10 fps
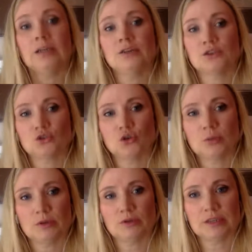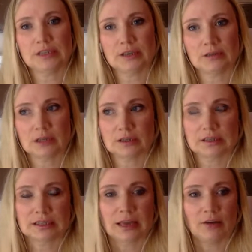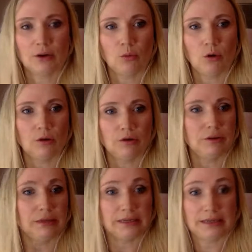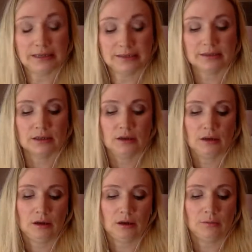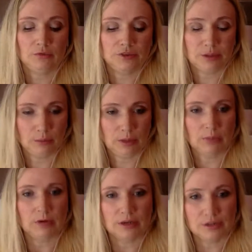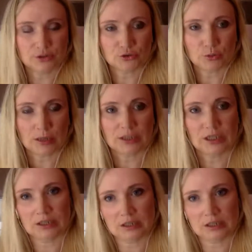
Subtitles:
So trauma often sounds like a scarier word than it is. For some people, it is traumatic.